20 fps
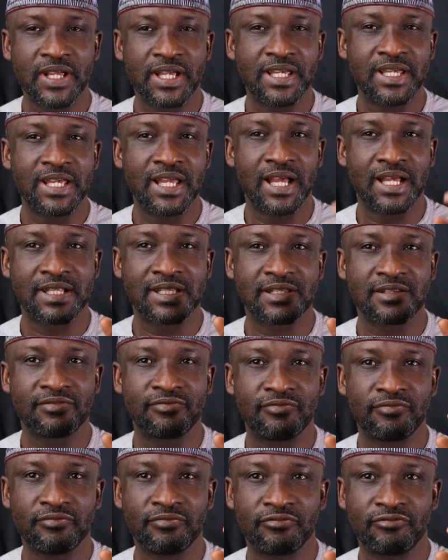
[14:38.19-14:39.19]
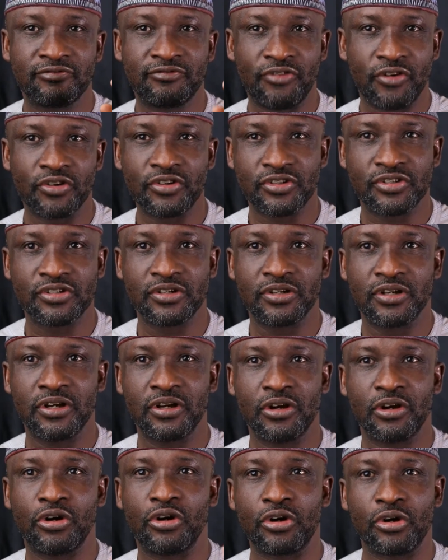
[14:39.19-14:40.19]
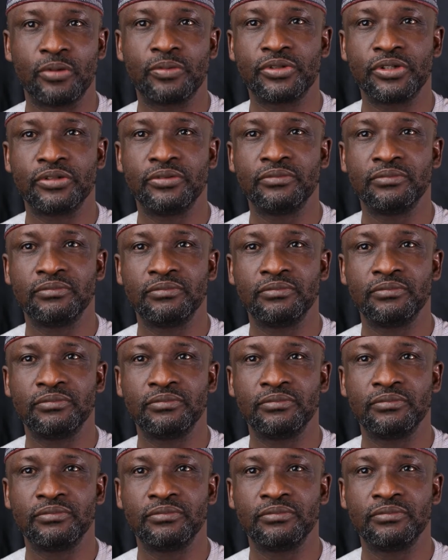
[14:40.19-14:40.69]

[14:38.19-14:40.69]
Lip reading: he has fought corruption,